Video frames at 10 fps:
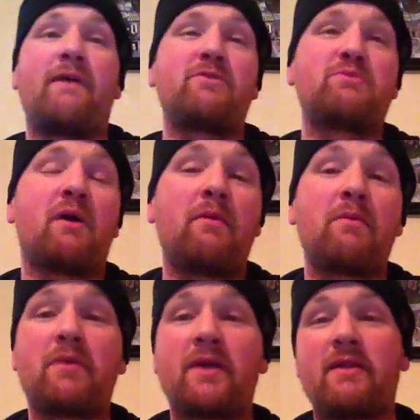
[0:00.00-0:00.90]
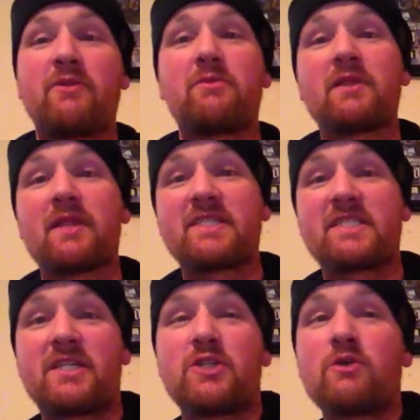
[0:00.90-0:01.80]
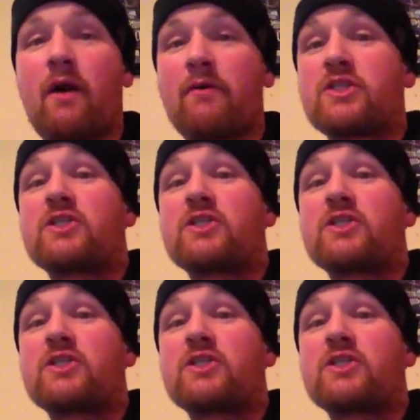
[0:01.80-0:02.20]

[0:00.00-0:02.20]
It was probably a little bit less than a two-hour